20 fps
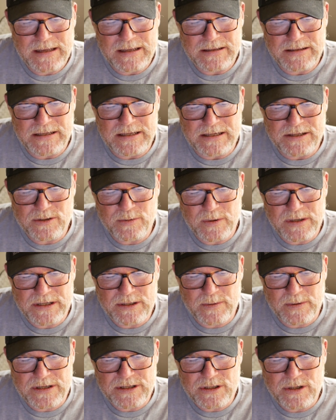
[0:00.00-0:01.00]
The
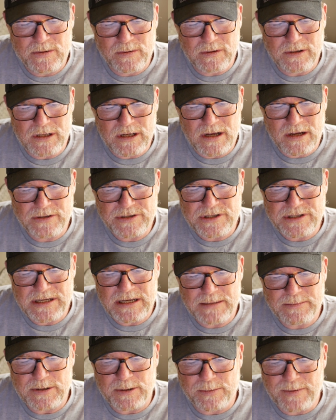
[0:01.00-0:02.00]
2022 law
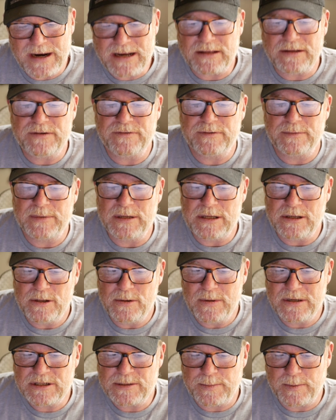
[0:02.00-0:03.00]
stemmed directly from the
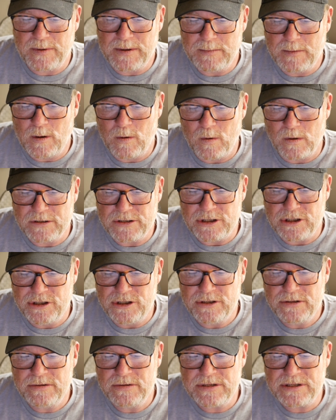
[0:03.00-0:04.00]
U.S. Supreme Court's
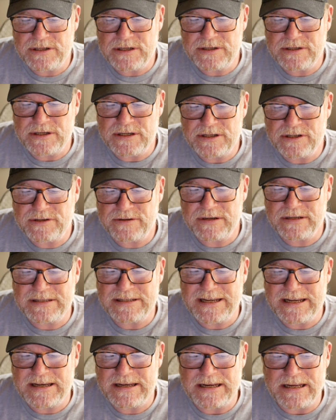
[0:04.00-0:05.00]
June decision that struck
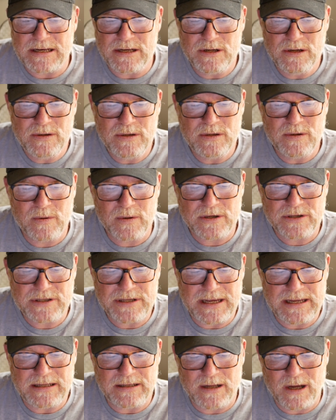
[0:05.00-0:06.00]
down a New York
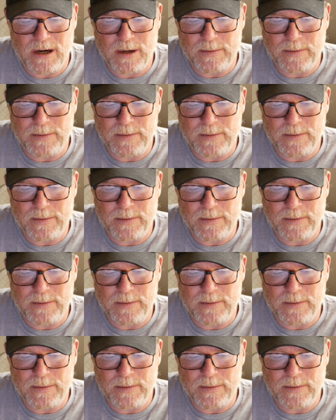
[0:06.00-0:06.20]
state law